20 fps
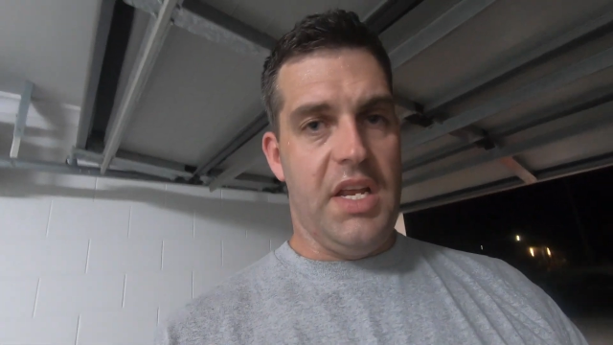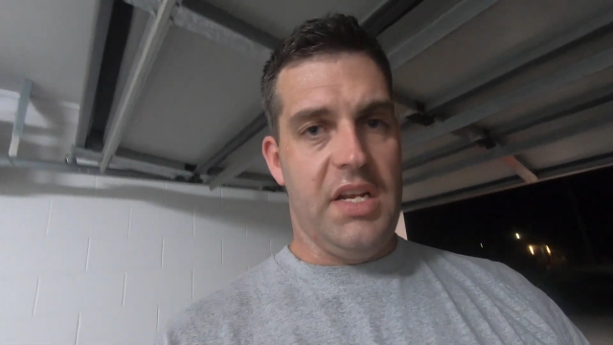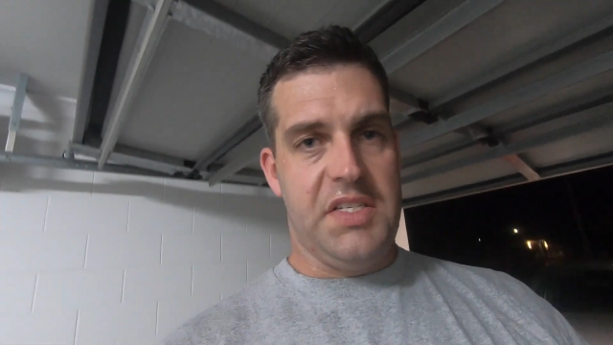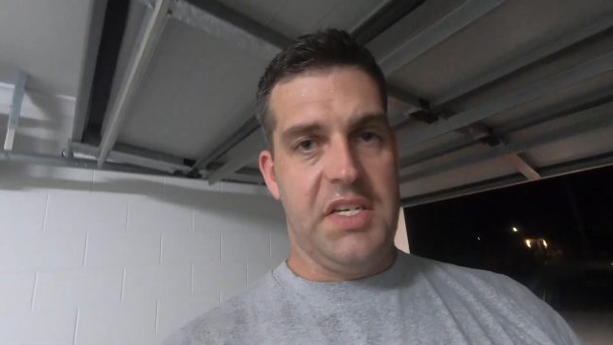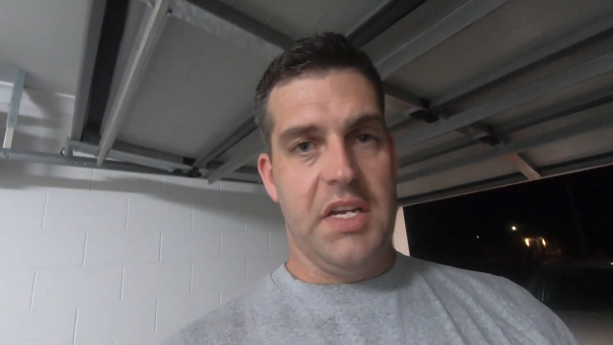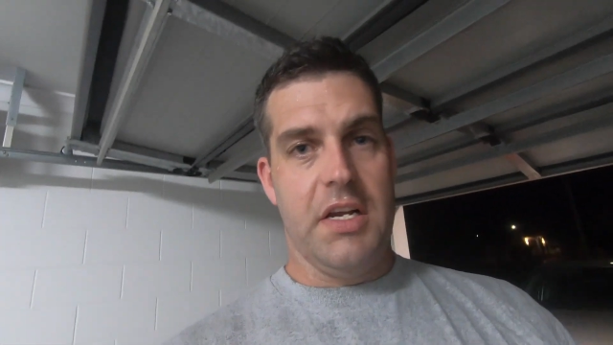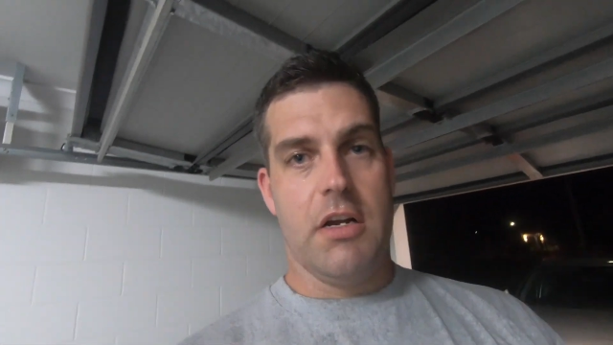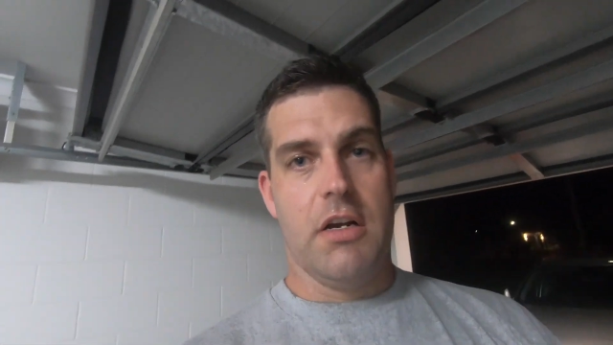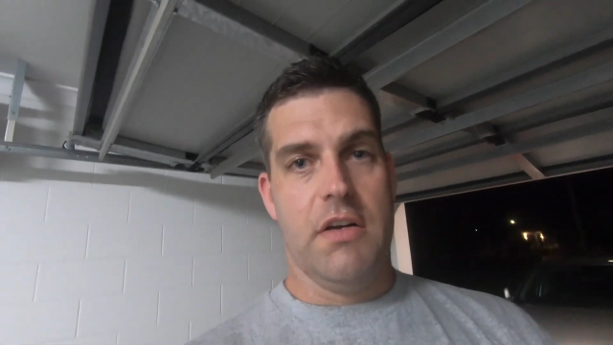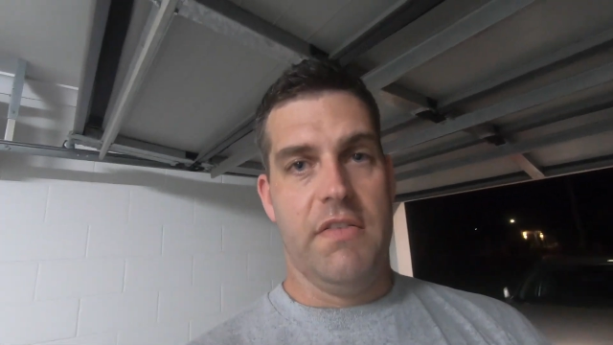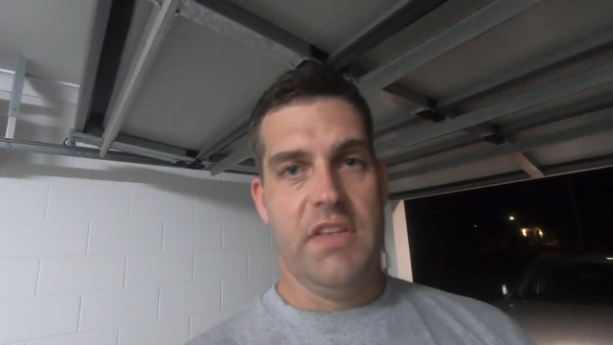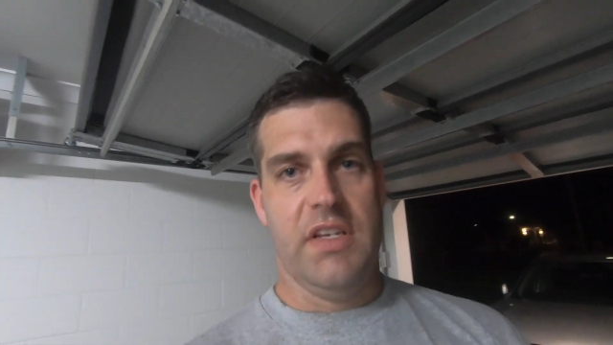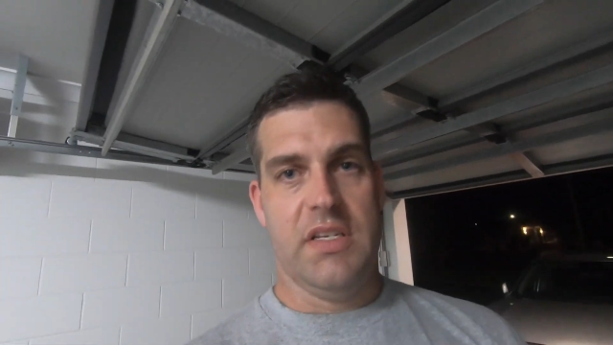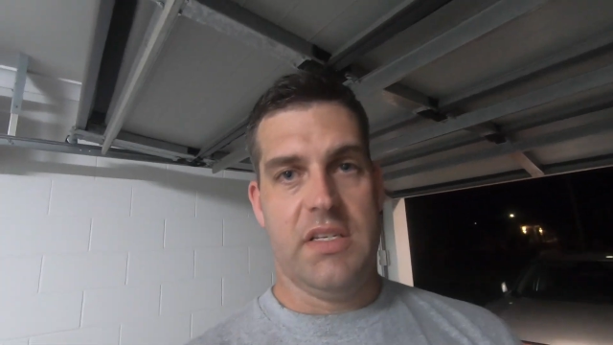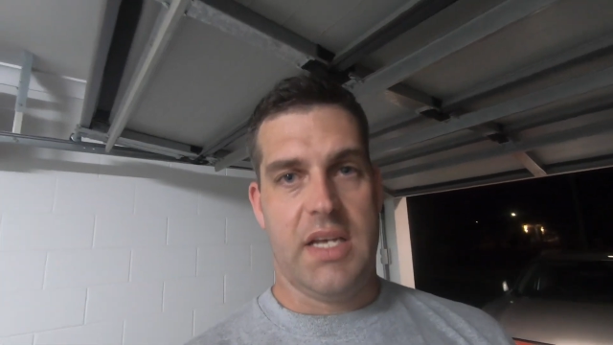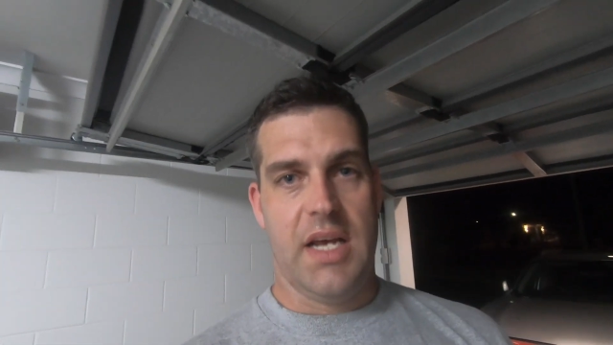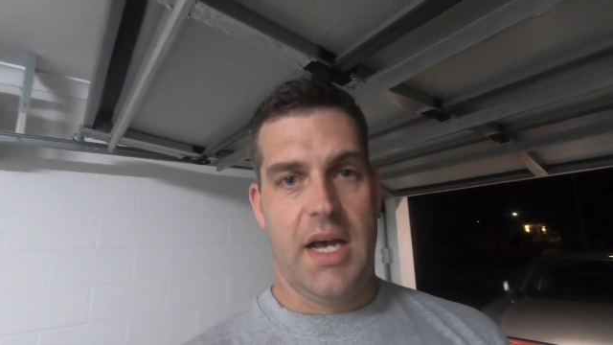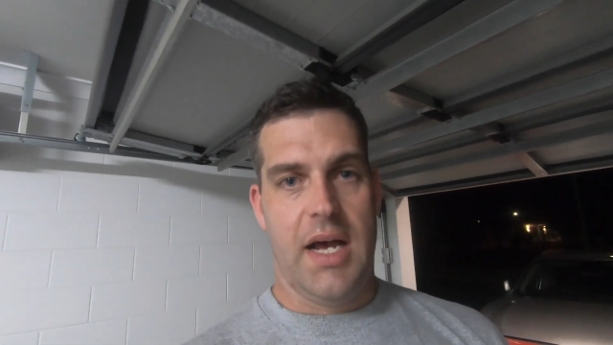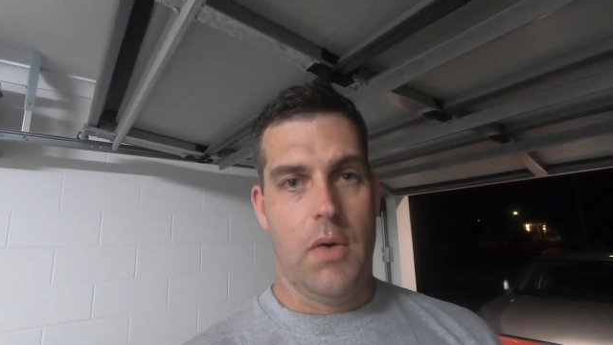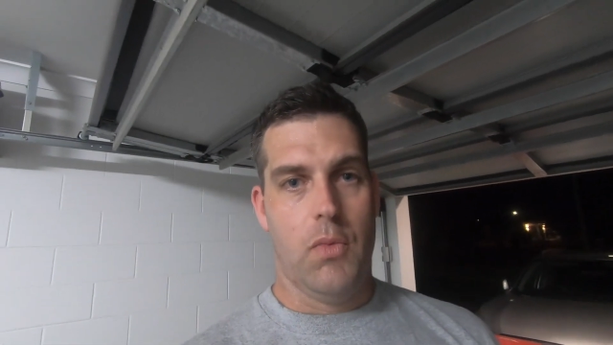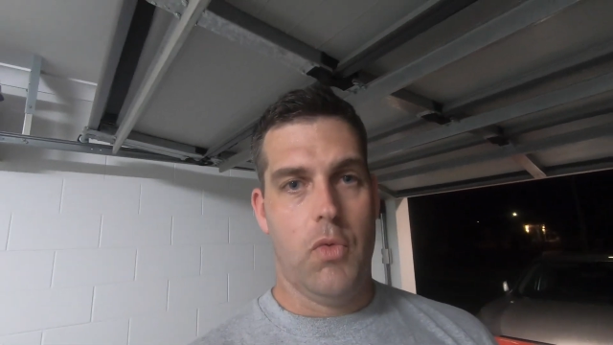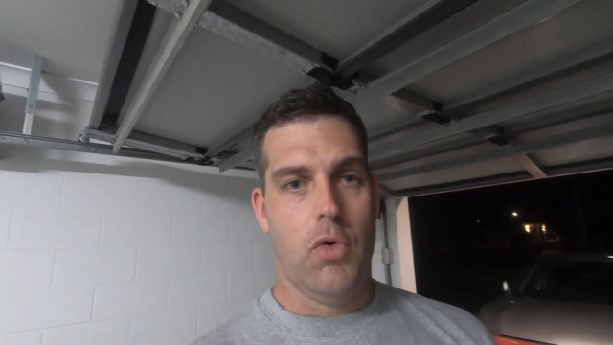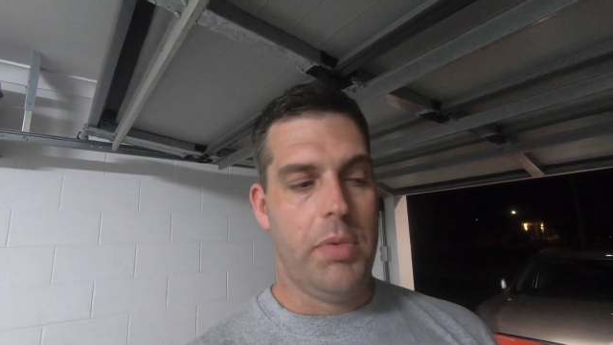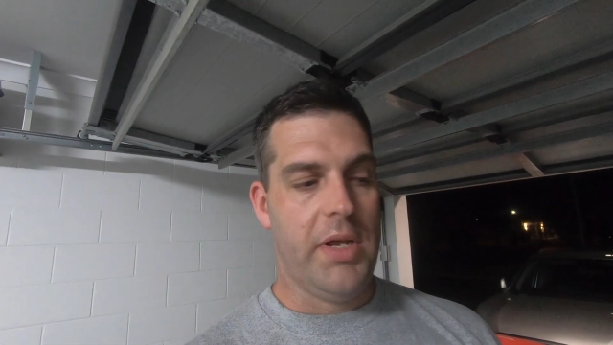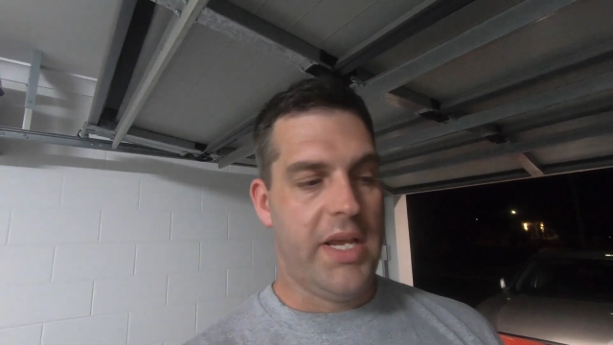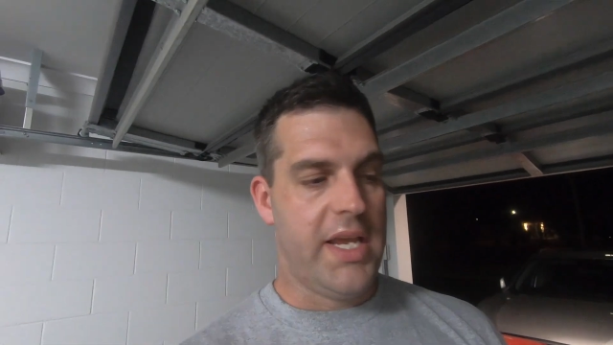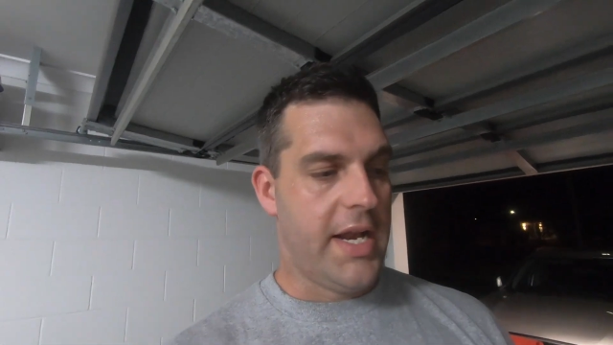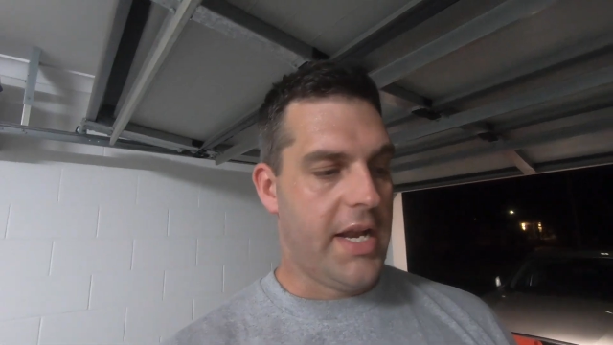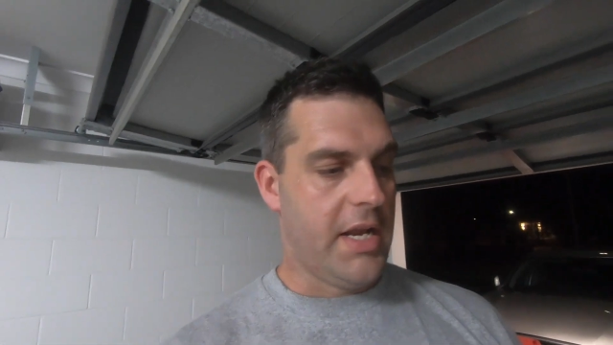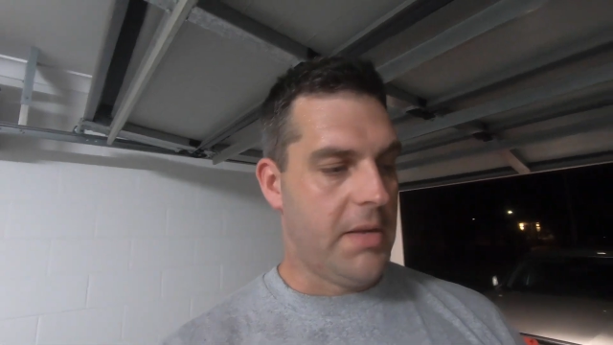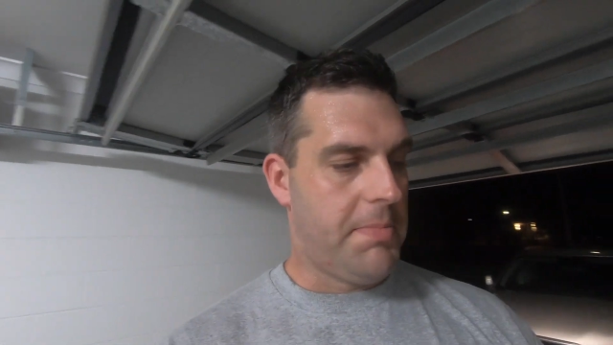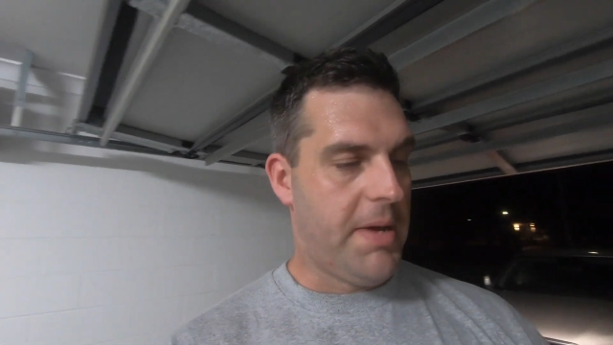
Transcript: interior of this car will be getting